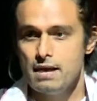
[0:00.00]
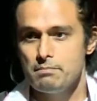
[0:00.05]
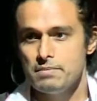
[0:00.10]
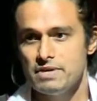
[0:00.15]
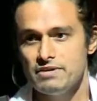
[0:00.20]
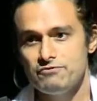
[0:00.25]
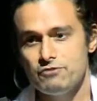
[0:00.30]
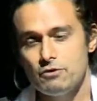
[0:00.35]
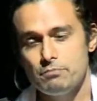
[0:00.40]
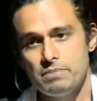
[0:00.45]

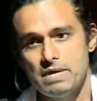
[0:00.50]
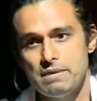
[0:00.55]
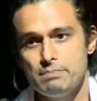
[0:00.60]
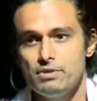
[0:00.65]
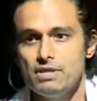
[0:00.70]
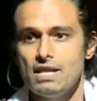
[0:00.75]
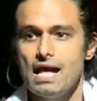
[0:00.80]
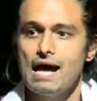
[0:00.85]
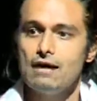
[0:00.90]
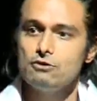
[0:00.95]
But for
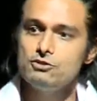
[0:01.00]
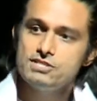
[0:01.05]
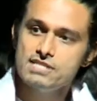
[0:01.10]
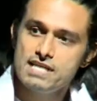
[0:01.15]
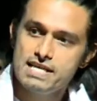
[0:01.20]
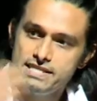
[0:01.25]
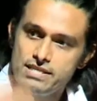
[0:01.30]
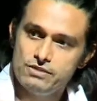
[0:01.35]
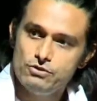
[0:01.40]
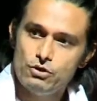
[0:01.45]
people
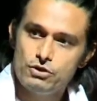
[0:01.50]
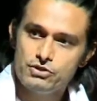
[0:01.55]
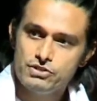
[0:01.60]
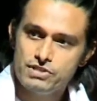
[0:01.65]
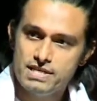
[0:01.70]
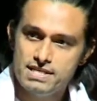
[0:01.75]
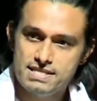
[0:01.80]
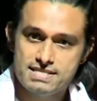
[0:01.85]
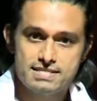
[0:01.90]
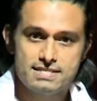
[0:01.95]
outside the
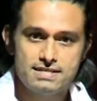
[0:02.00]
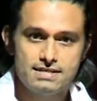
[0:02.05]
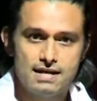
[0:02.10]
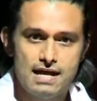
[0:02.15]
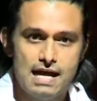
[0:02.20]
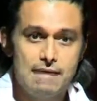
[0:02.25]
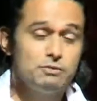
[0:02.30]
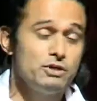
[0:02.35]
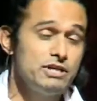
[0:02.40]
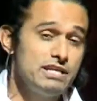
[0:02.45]
Northeast,
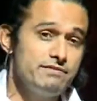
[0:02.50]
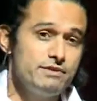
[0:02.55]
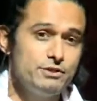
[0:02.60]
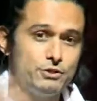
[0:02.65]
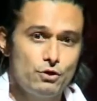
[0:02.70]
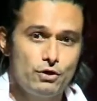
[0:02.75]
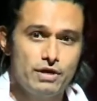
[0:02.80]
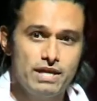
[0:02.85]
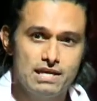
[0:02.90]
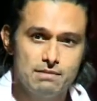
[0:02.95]
I'm not even
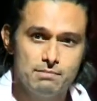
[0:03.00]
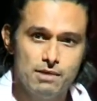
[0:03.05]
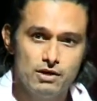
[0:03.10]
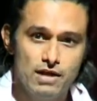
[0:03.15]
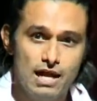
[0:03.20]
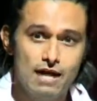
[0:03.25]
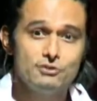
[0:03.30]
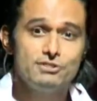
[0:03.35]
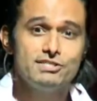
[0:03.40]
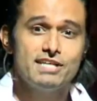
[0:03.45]
talking
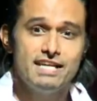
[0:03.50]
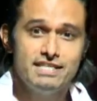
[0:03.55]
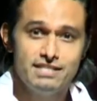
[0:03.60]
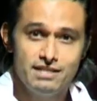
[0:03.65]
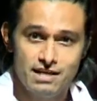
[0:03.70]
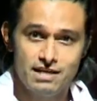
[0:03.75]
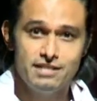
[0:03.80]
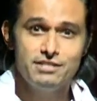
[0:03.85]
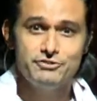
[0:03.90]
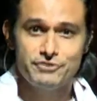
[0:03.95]
about outside
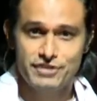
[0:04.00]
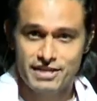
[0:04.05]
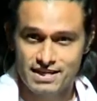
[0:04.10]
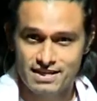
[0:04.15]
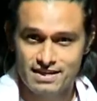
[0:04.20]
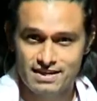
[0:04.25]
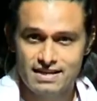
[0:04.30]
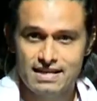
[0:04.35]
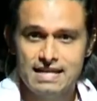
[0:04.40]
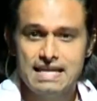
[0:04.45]
the country,
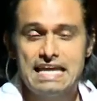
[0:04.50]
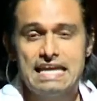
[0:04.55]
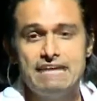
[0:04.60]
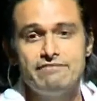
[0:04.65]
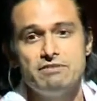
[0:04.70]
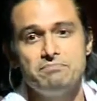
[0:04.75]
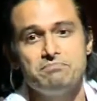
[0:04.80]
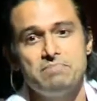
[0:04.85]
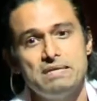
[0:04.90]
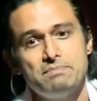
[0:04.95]

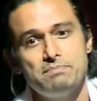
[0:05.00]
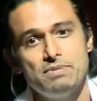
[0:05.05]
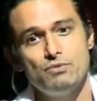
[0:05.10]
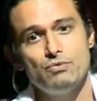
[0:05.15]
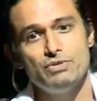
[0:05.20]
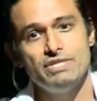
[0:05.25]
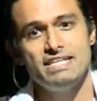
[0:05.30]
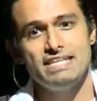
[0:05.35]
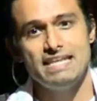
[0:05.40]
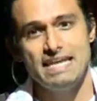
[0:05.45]
even people
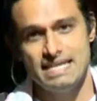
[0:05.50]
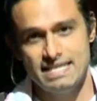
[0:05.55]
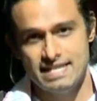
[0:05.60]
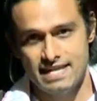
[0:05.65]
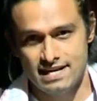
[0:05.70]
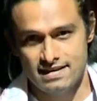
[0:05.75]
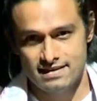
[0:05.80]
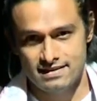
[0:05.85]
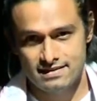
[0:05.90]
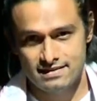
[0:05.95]
within
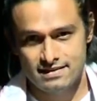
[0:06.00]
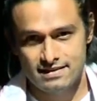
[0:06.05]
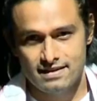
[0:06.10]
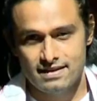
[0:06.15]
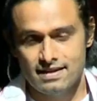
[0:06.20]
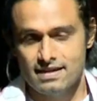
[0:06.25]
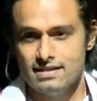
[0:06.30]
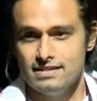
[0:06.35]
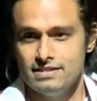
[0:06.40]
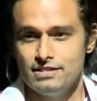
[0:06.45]
India,
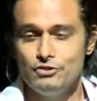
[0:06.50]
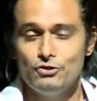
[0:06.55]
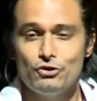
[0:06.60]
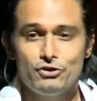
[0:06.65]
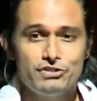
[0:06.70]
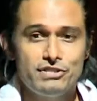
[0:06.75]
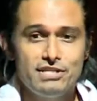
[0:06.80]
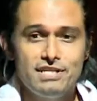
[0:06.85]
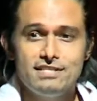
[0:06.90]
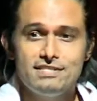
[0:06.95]
the
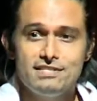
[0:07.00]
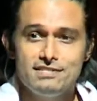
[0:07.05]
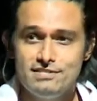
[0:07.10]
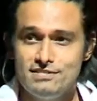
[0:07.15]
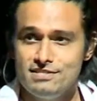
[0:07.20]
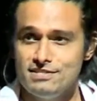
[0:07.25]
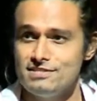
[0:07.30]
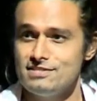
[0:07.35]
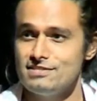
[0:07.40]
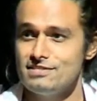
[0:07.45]
Northeast
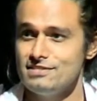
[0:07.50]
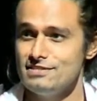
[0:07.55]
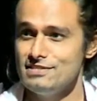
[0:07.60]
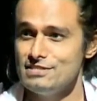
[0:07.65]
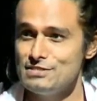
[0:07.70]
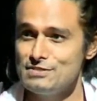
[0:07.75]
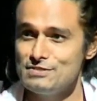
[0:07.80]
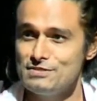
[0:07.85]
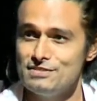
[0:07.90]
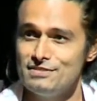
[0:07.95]

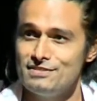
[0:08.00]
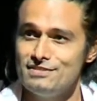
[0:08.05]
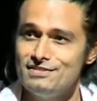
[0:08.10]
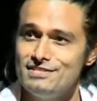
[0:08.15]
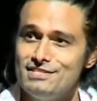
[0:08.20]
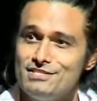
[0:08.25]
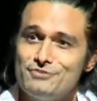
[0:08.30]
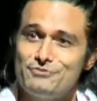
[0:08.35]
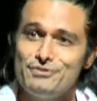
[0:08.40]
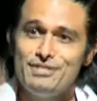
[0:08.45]
is
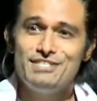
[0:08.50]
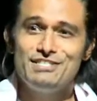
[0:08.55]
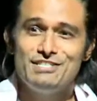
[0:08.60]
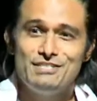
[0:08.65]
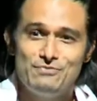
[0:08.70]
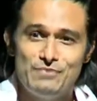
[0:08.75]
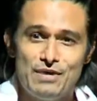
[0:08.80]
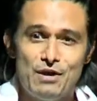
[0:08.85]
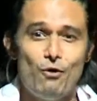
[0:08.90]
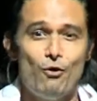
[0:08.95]
this
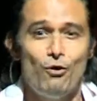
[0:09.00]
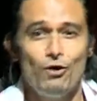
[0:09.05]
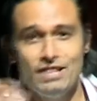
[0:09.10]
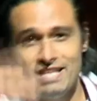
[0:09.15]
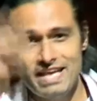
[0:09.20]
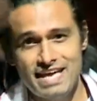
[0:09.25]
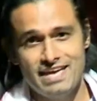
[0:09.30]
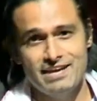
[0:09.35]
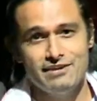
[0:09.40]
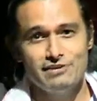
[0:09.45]
region where all
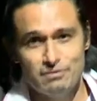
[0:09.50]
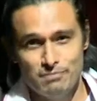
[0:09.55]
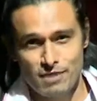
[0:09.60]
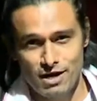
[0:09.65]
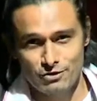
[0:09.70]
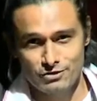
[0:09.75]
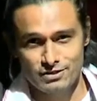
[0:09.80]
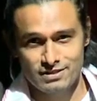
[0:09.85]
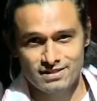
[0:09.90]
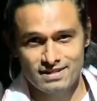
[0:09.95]
they hear
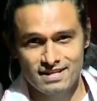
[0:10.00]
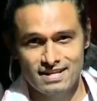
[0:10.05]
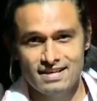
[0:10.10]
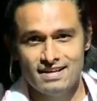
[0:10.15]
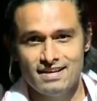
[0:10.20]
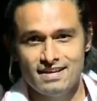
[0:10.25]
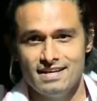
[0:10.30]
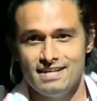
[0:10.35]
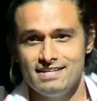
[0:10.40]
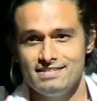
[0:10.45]
about
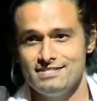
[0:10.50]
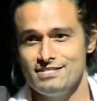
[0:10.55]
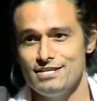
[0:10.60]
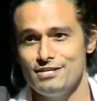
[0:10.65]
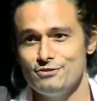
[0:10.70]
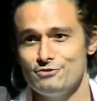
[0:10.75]
is,